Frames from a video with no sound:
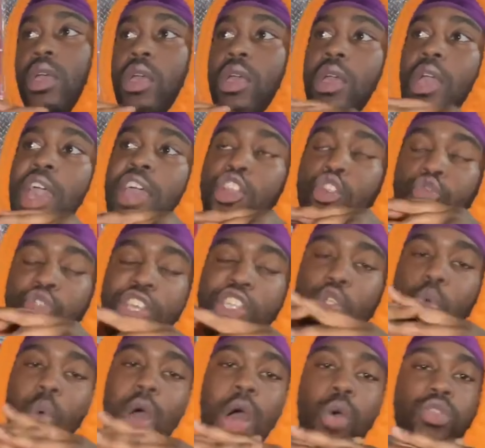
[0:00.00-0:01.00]
And the
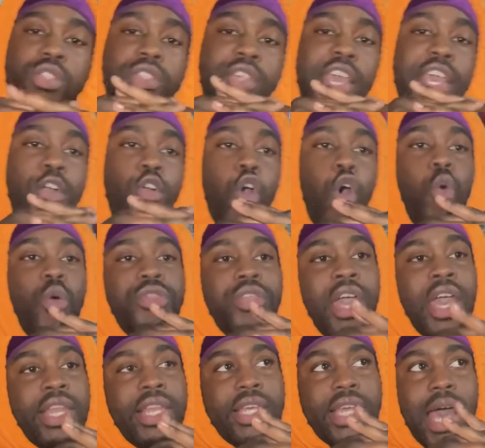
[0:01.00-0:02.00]
reason why I would say go with
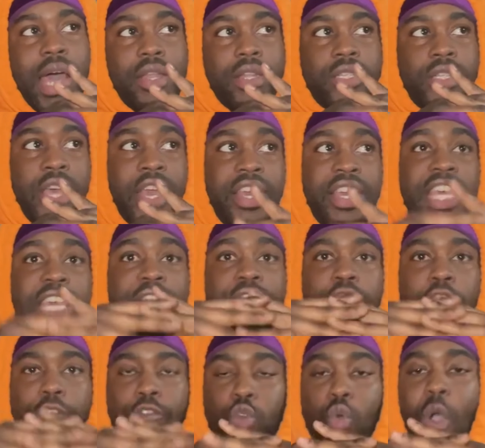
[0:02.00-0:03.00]
any kind of tent, even
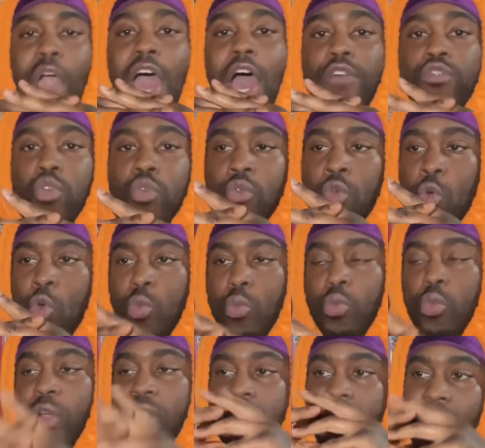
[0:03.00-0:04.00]
if you have a room
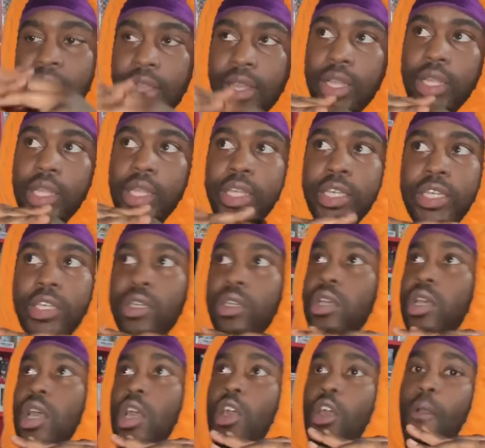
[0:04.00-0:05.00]
where technically
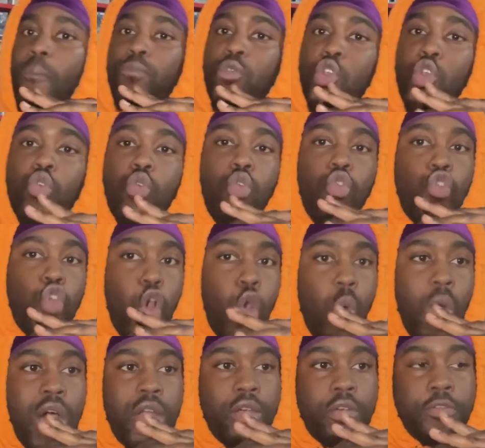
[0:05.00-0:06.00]
you could grow
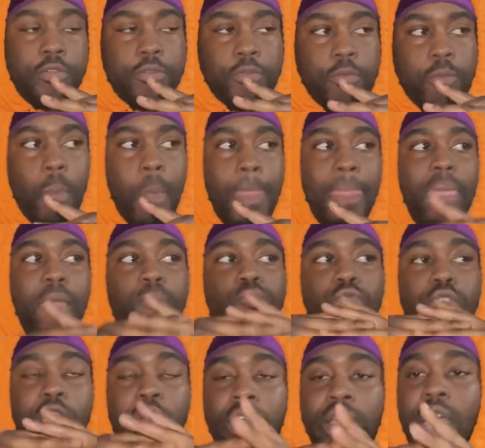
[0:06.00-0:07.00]
out of,
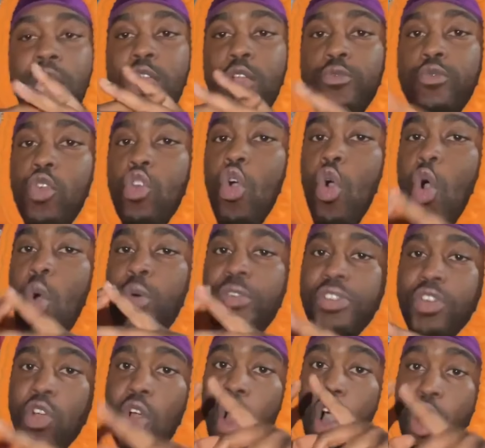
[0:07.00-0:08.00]
again, if you're going
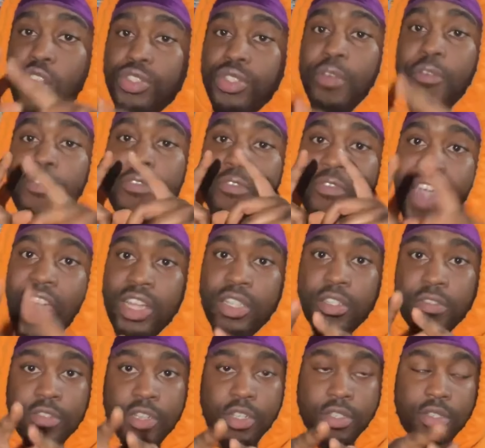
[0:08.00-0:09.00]
with cost
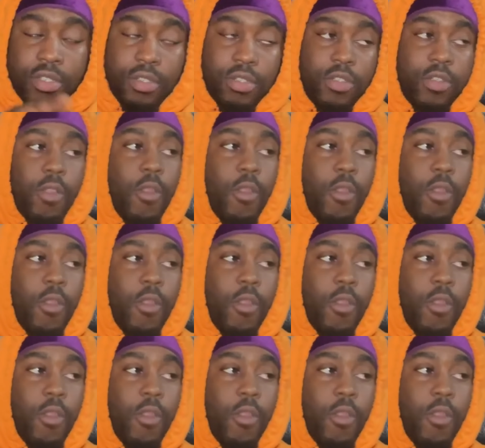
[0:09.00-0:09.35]
effectiveness,